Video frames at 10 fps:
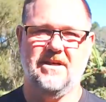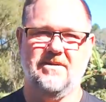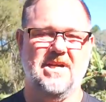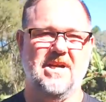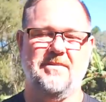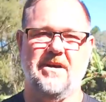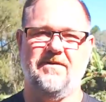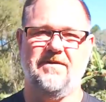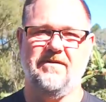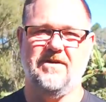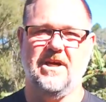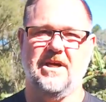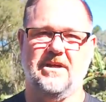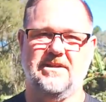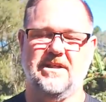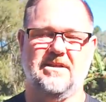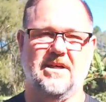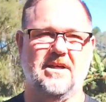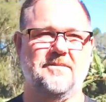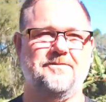I was only about 15, 16.
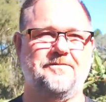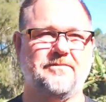I